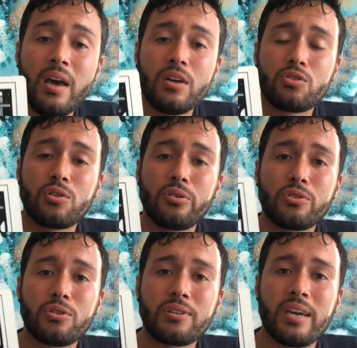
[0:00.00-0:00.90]
So,
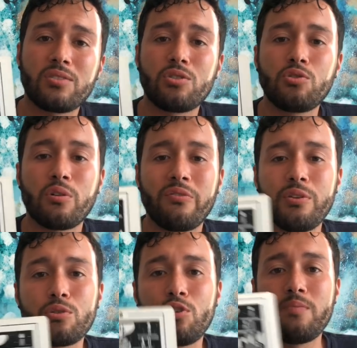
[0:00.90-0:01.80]
so Cancer, don't
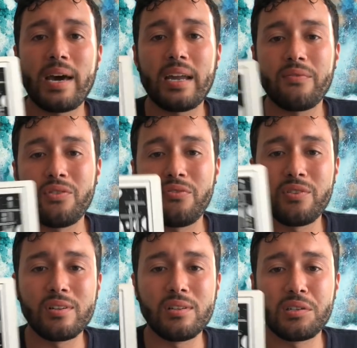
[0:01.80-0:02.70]
feel too bad if you
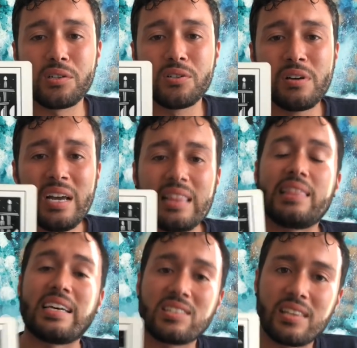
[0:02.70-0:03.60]
feel a little
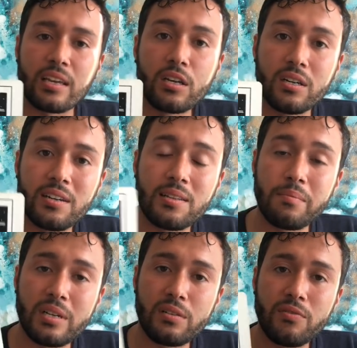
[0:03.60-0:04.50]
less than good in the
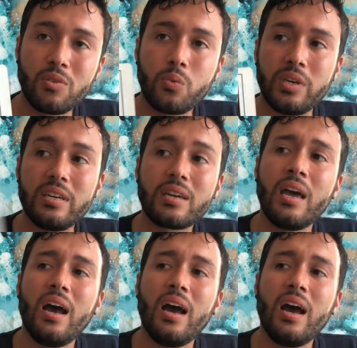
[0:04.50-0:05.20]
middle of the week.